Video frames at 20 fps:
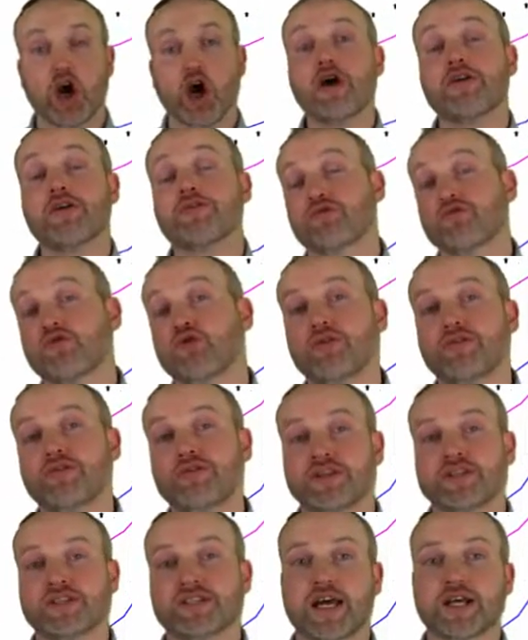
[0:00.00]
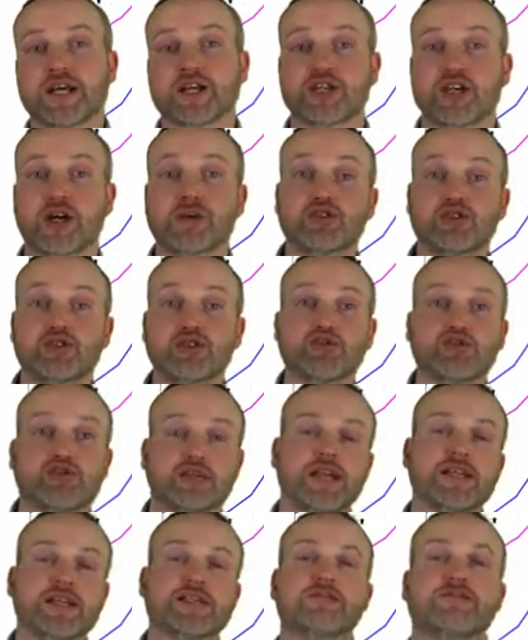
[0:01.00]
Overall for the session, up
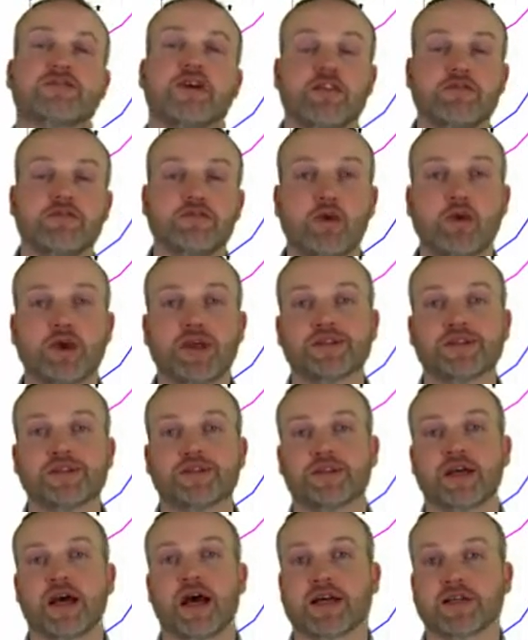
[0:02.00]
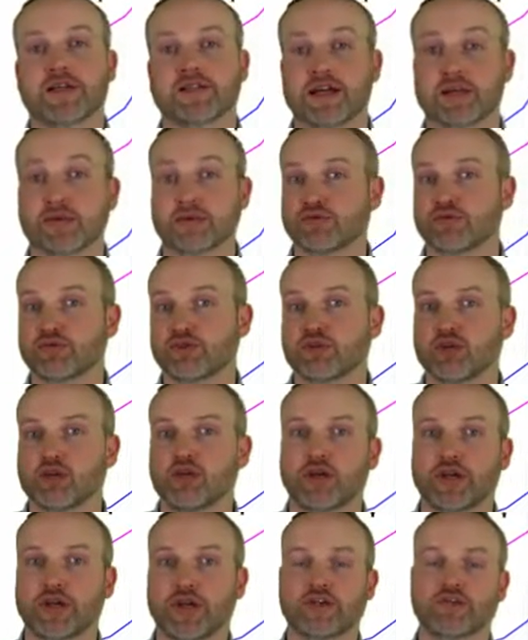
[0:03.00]
285 points, so that was the
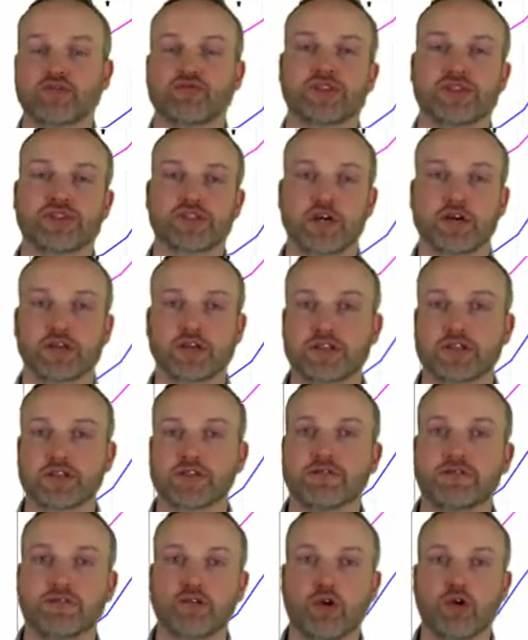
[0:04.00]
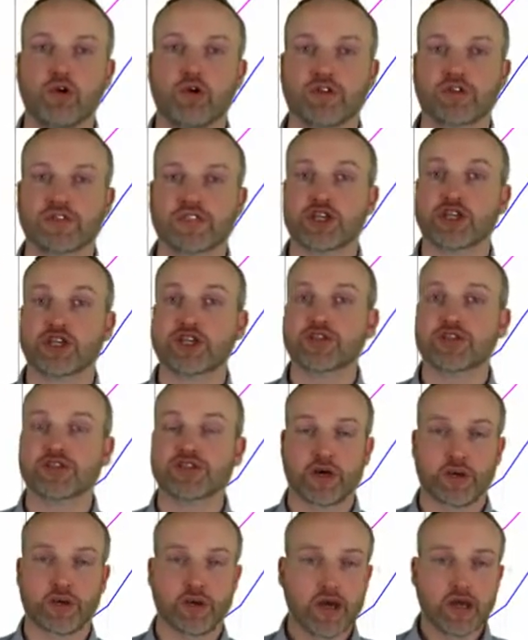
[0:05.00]
recorded result for the session.
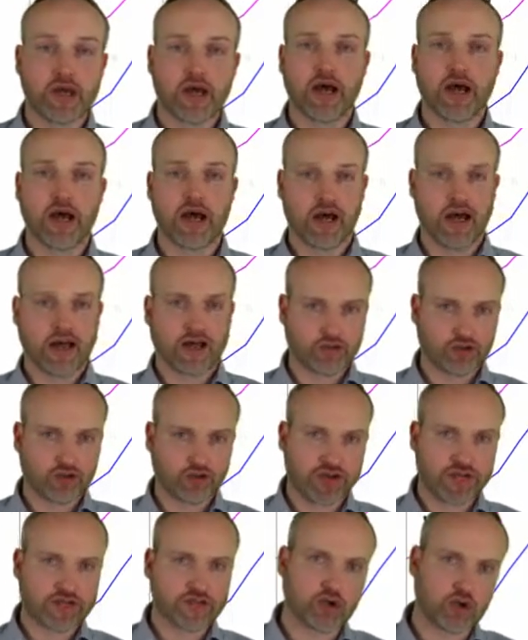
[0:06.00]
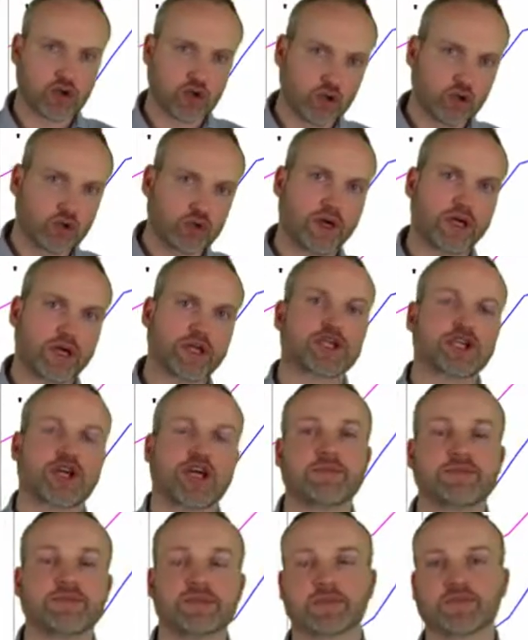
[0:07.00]
So out of trades called by
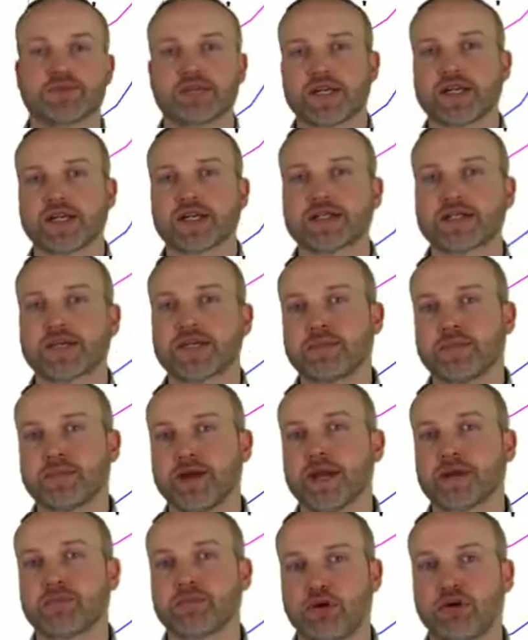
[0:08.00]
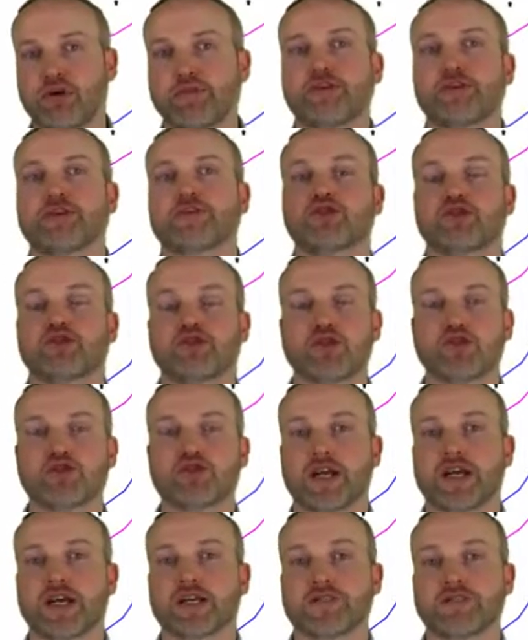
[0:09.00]
James, the presenter, he made a profit of
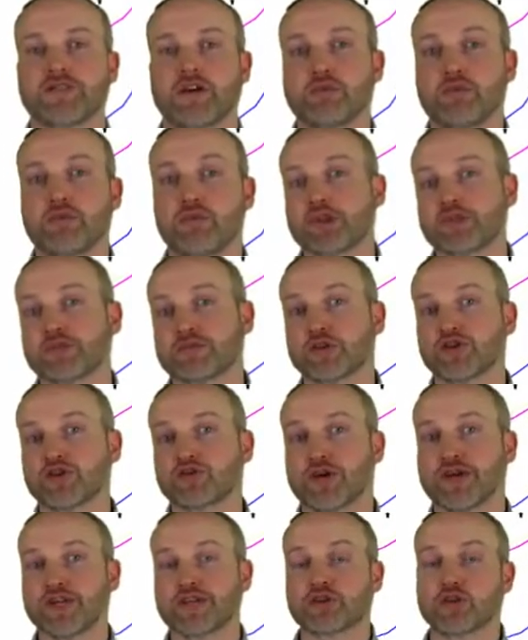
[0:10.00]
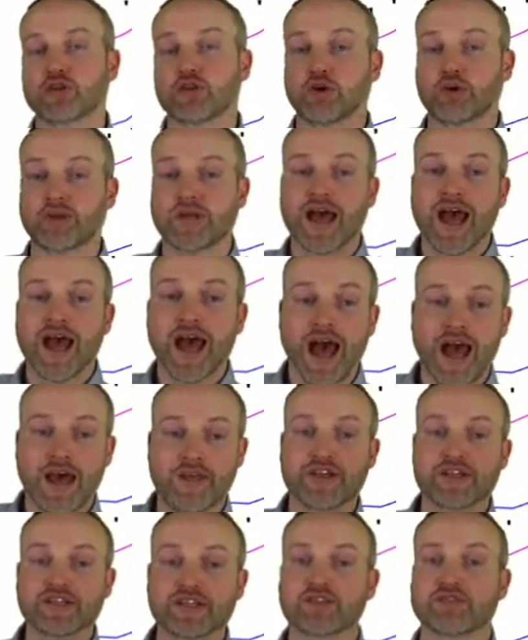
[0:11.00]
285 points from the trades called,
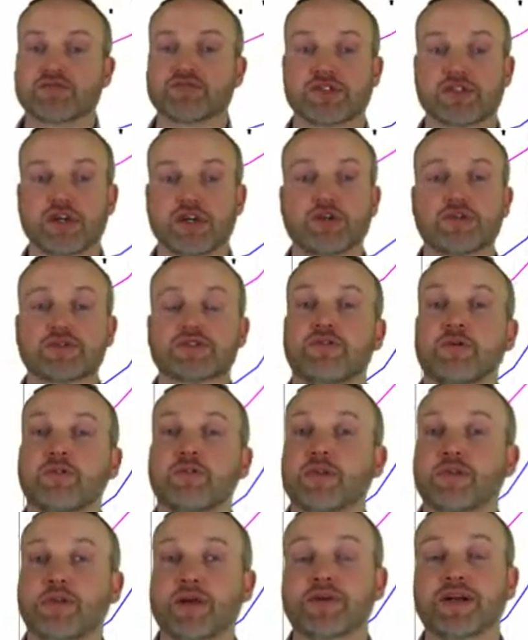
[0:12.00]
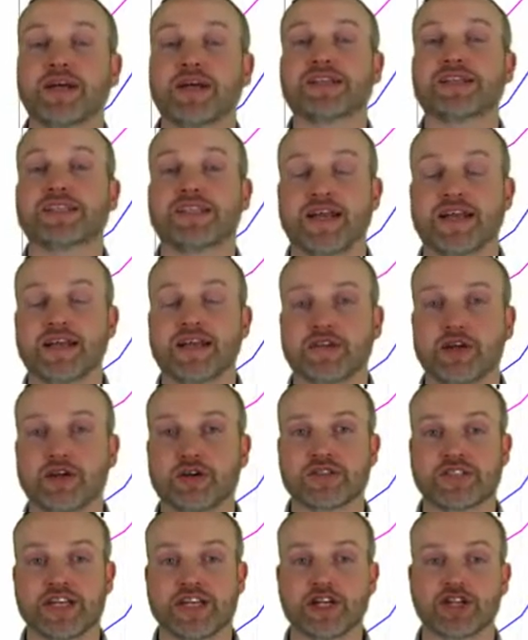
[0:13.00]
and these are the results from the people attending
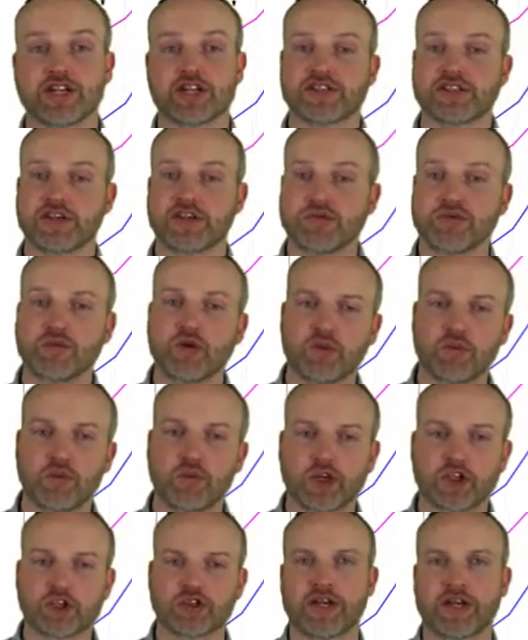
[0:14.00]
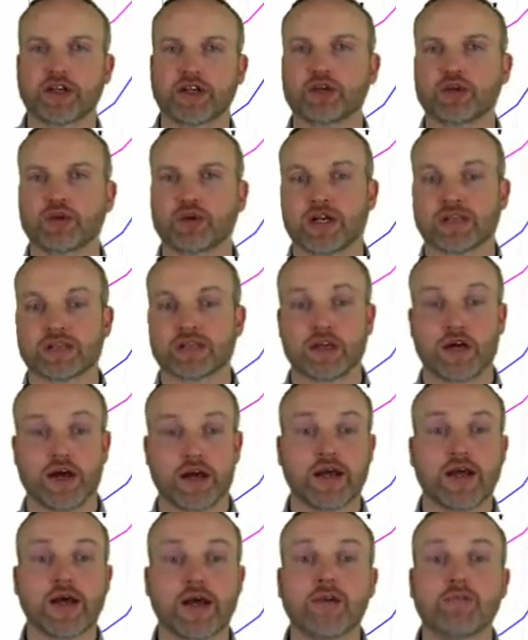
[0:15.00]
those sessions. So more than one trade called last
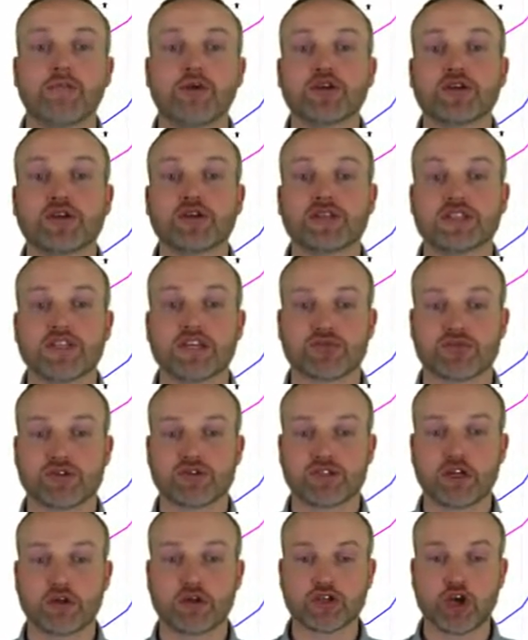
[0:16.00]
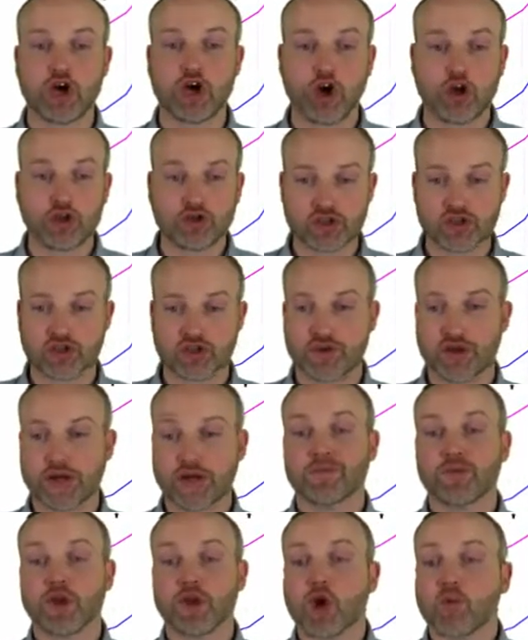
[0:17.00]
night, but you can see the results on
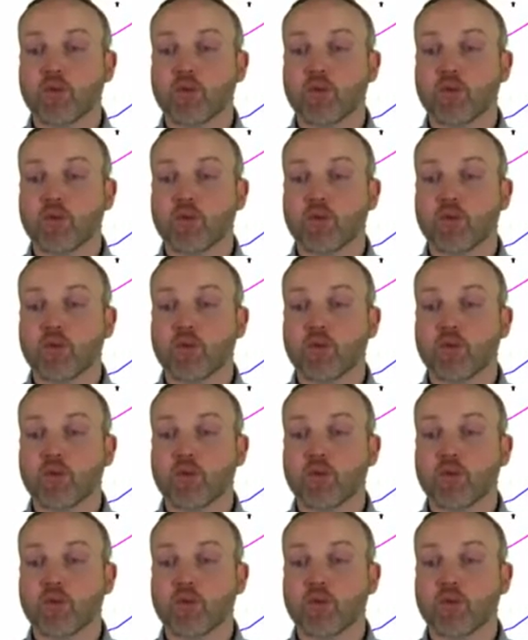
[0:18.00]
screen.